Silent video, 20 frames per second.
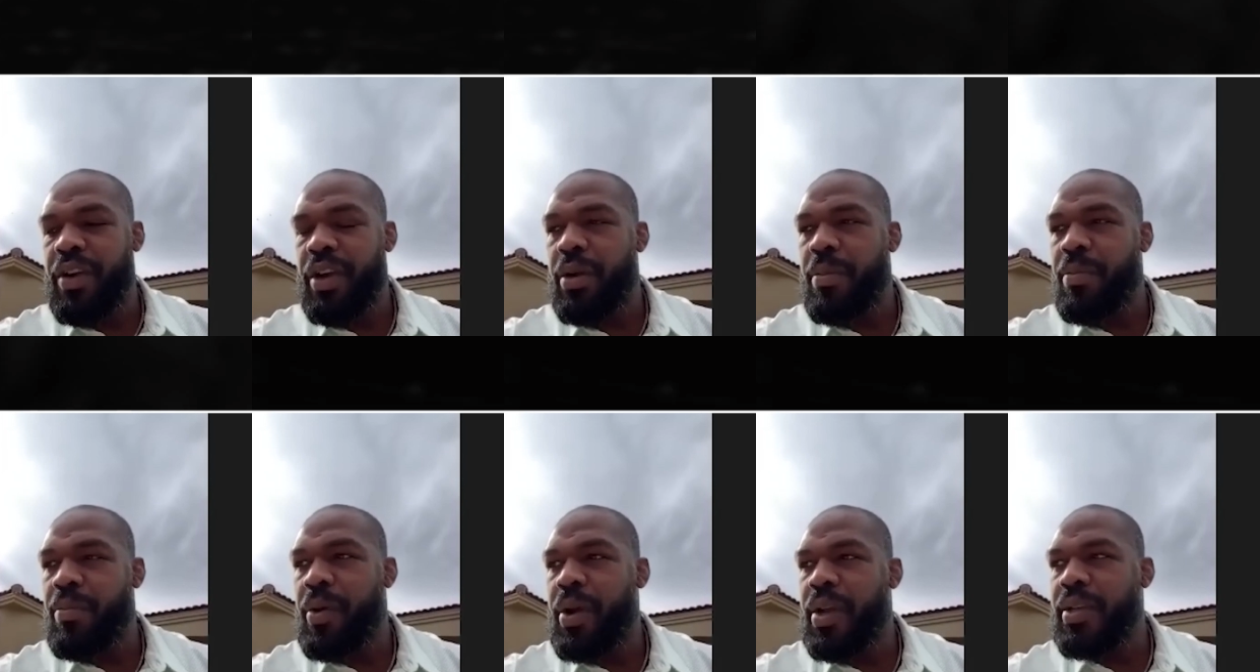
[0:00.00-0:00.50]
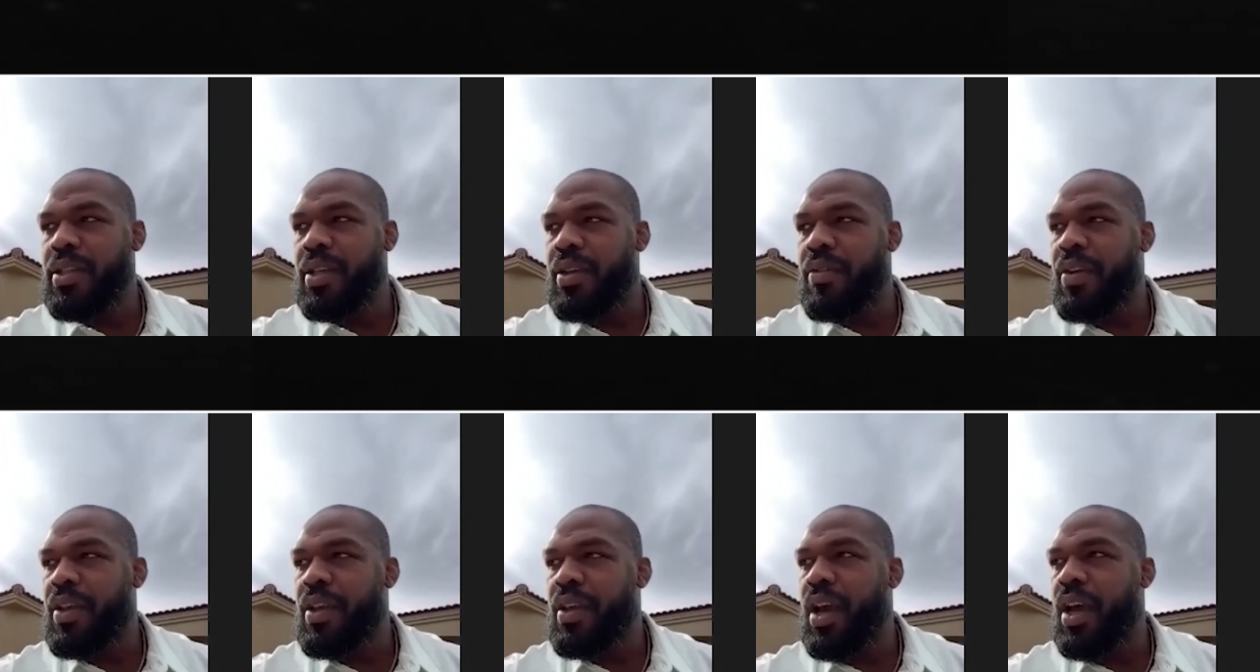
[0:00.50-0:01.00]
his
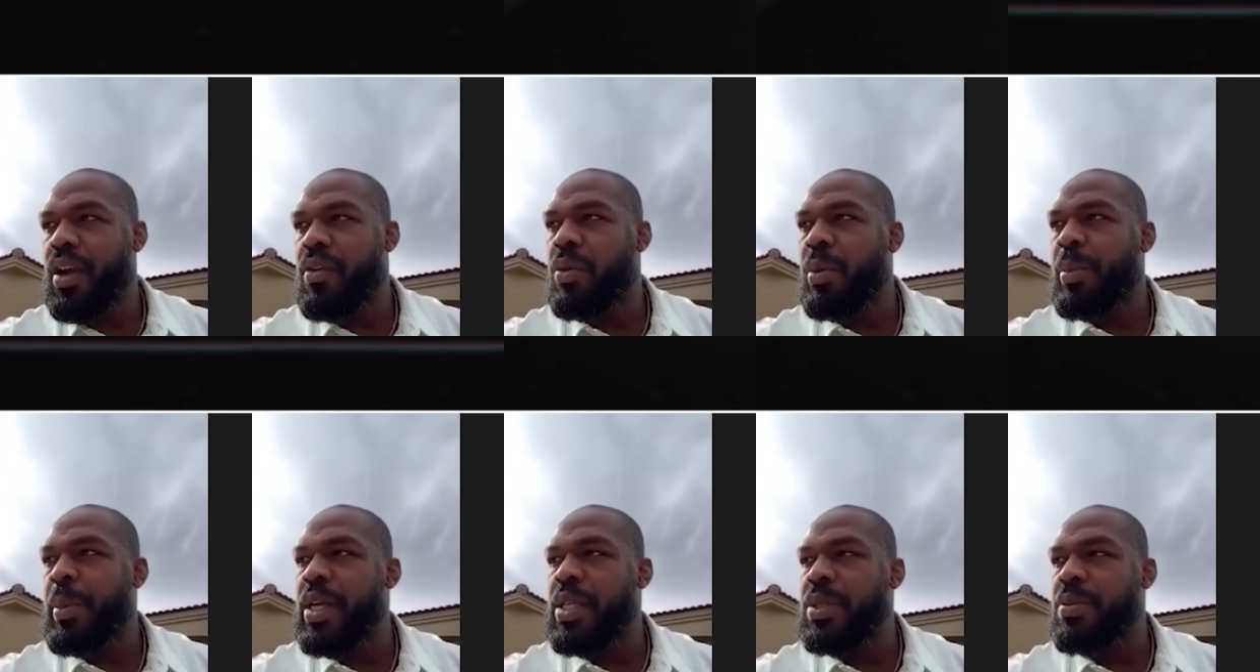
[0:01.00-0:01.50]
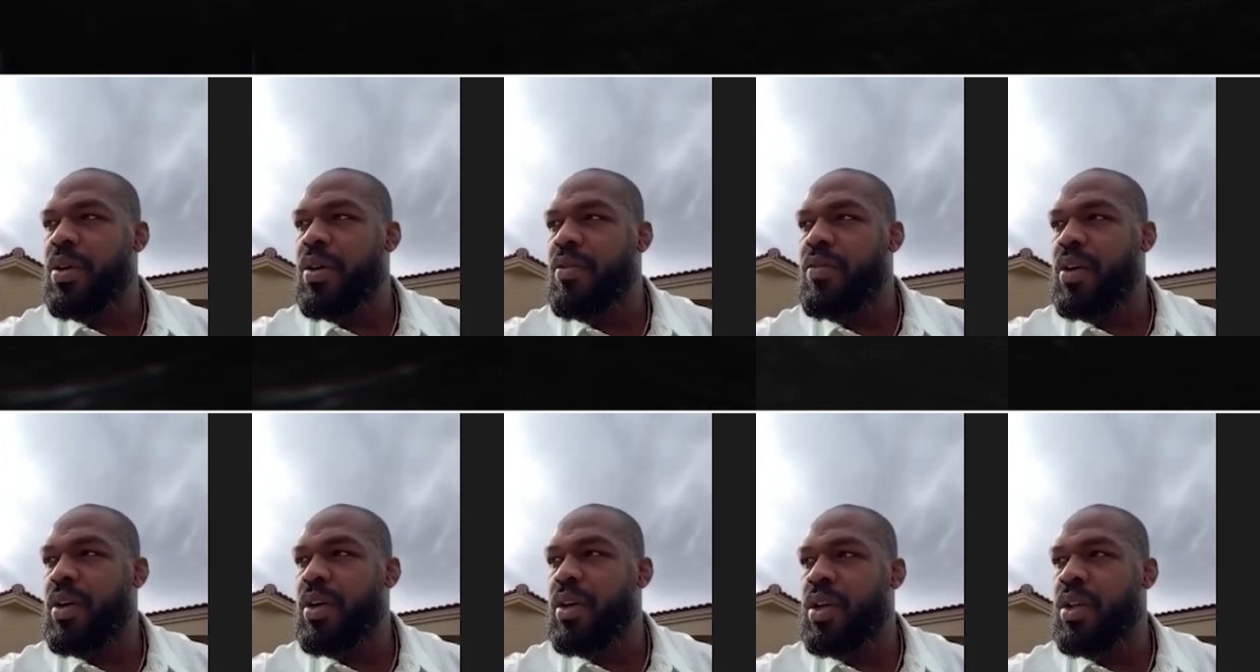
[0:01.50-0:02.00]
last six
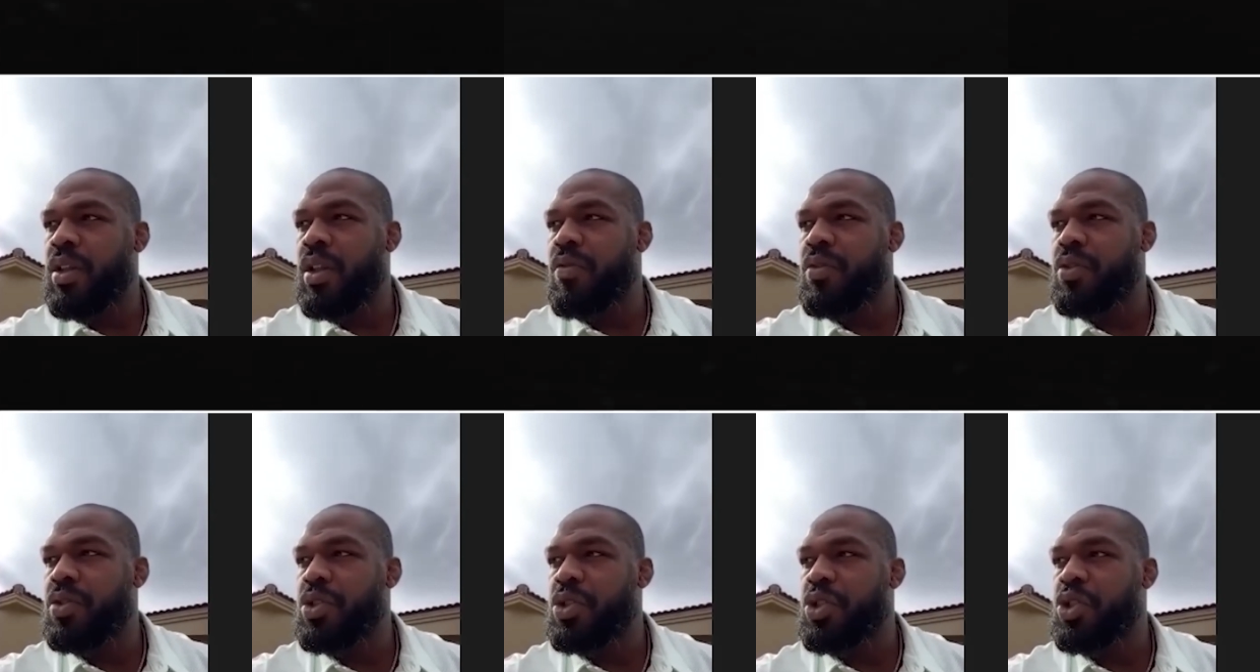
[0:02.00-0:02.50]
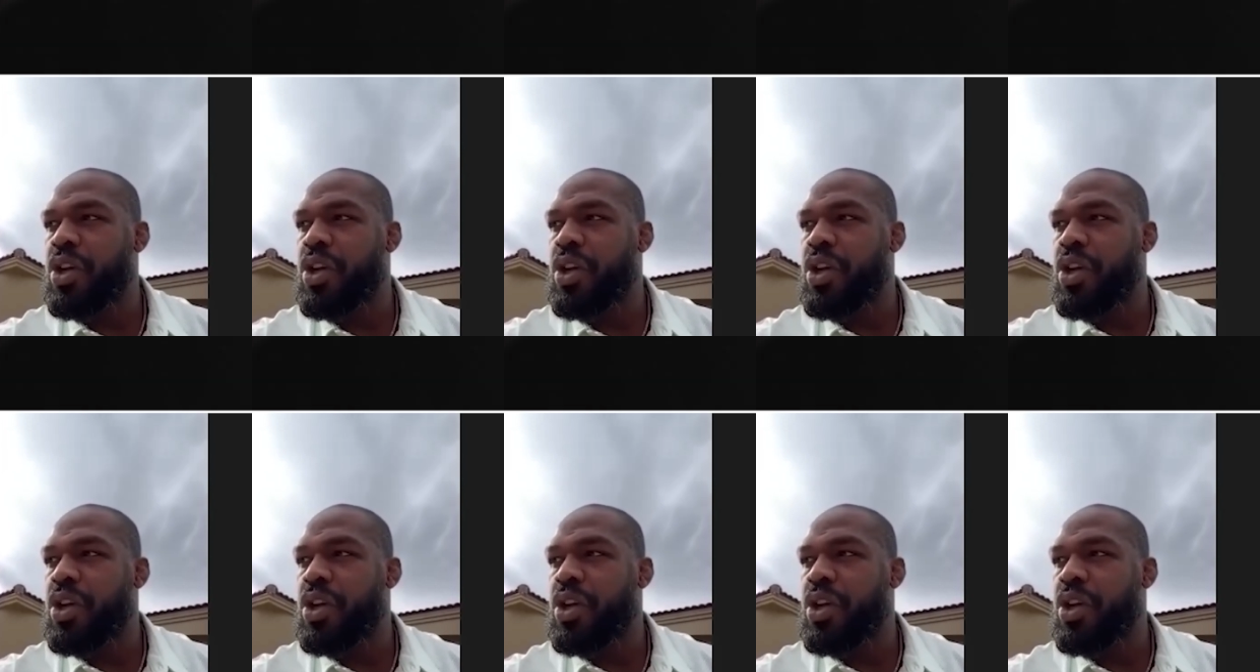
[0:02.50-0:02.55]
fights have been first-round